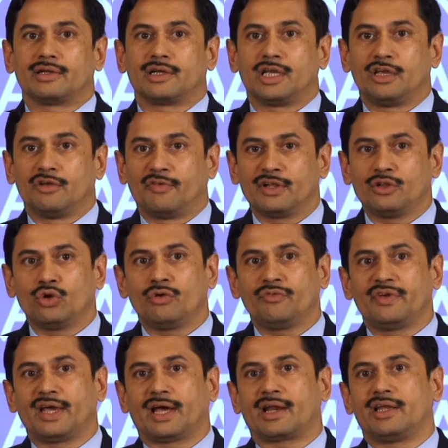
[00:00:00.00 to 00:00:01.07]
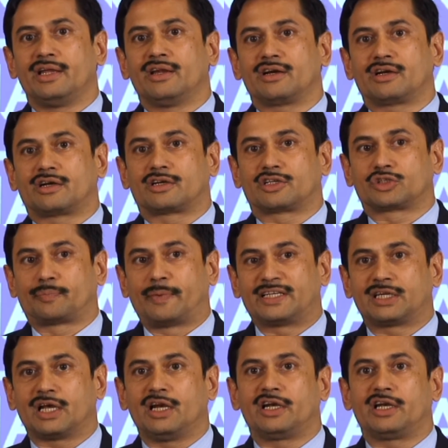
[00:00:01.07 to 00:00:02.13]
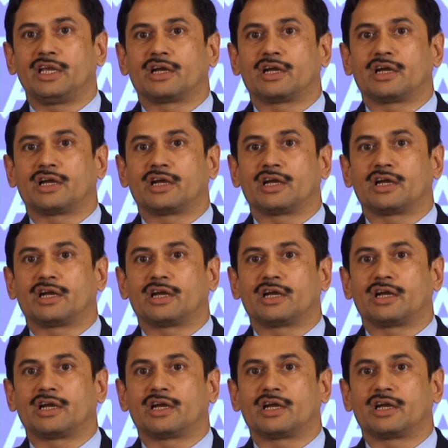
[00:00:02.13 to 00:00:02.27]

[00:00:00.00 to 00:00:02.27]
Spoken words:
Even though we are in a specialty